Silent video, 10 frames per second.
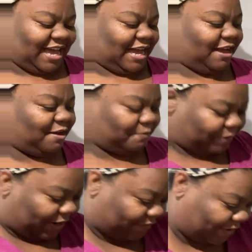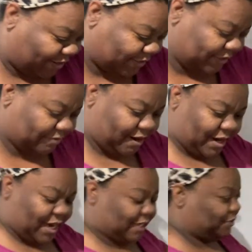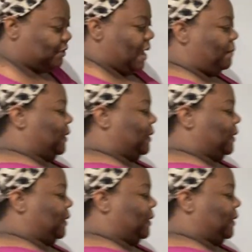I don't play around. You're right. I do not